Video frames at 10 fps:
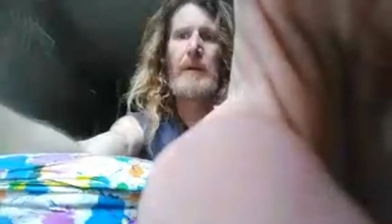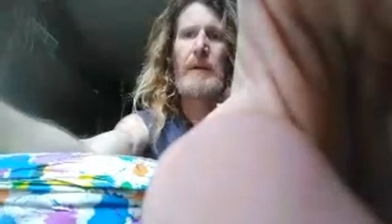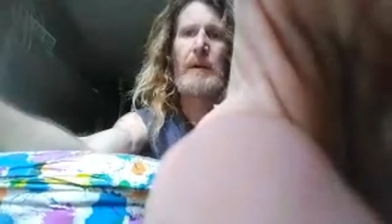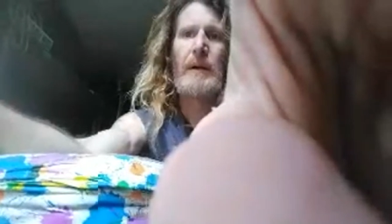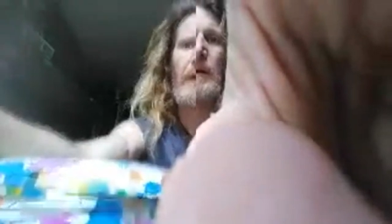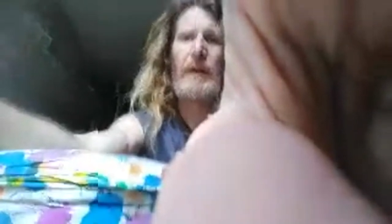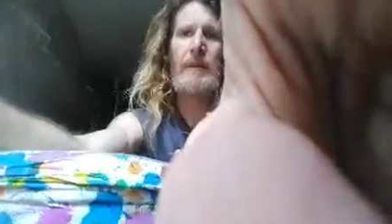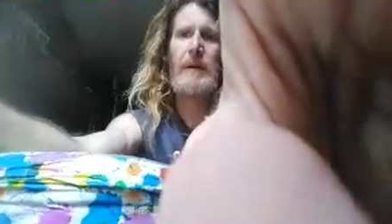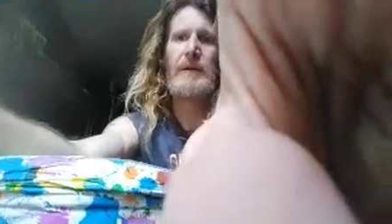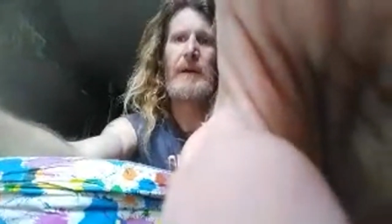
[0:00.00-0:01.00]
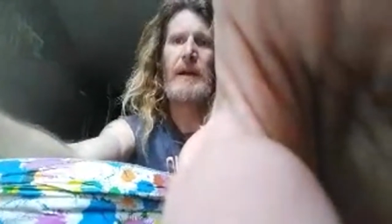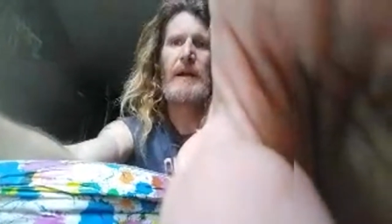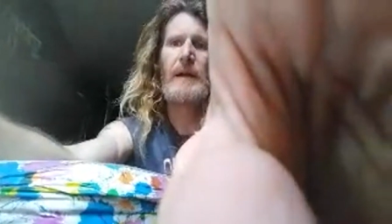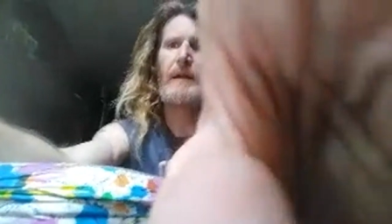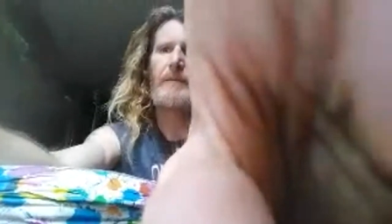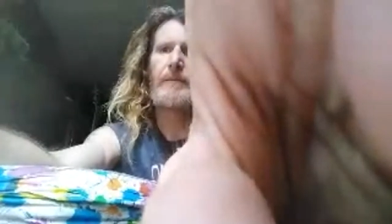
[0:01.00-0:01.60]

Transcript: I'm going to